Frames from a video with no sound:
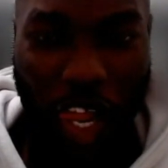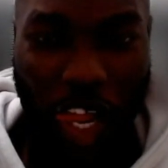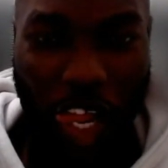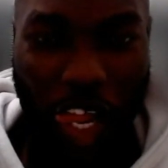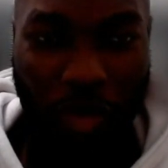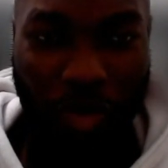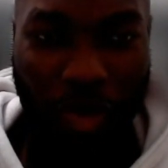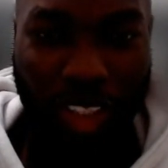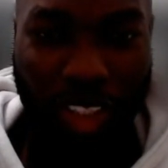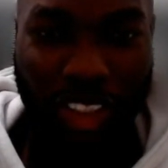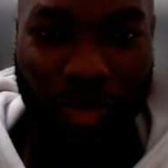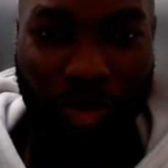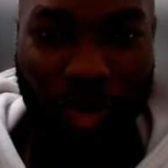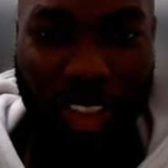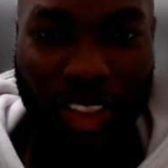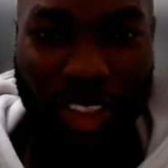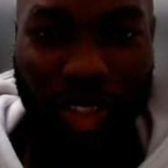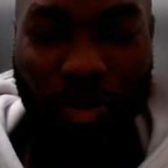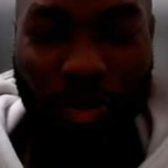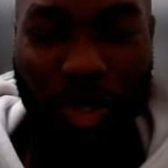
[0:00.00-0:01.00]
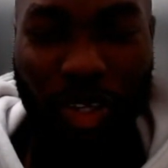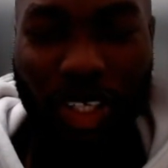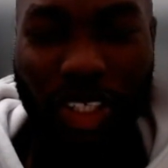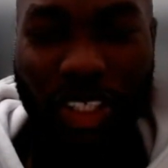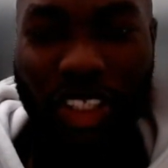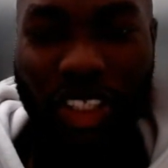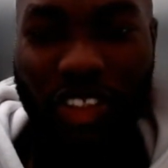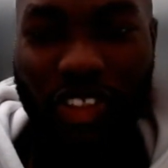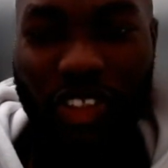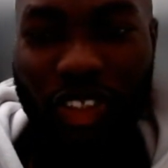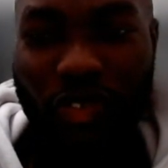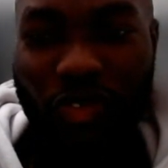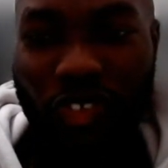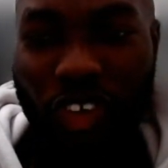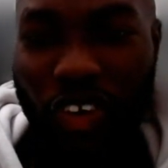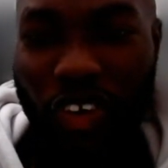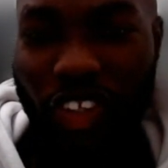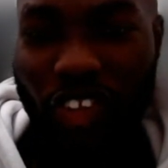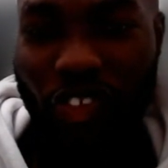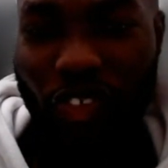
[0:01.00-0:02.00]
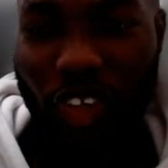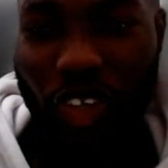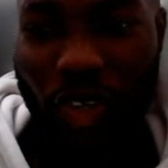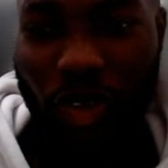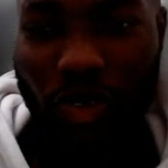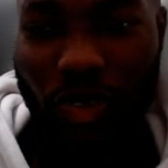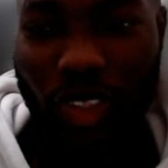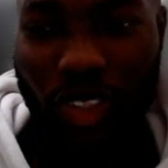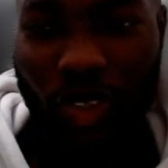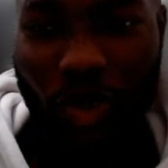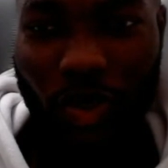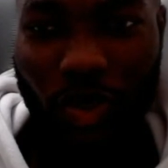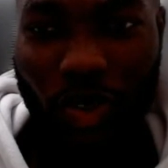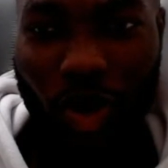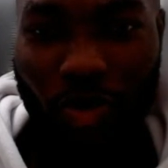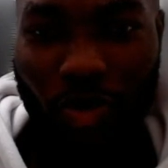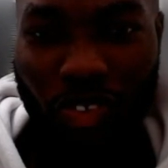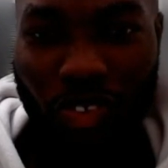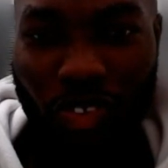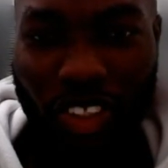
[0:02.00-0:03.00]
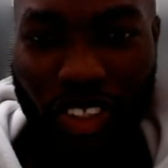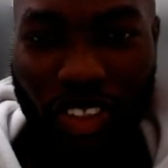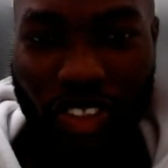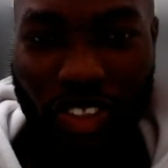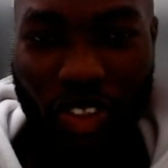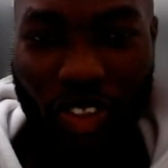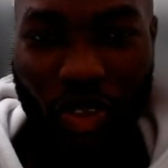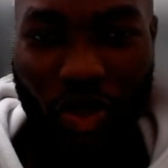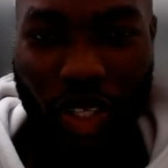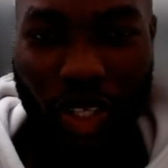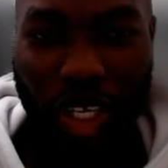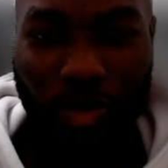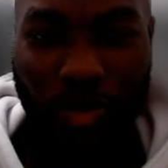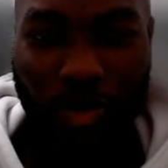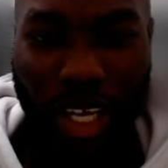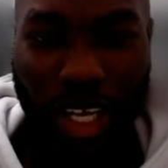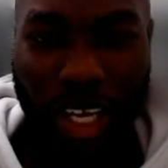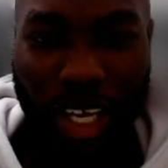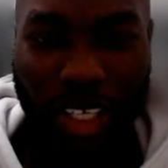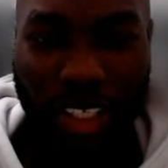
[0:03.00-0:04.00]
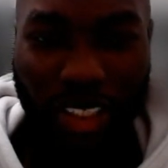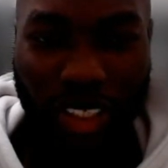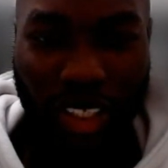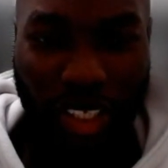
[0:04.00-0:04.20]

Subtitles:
And this makes deploying it very difficult. So compression is usually applied.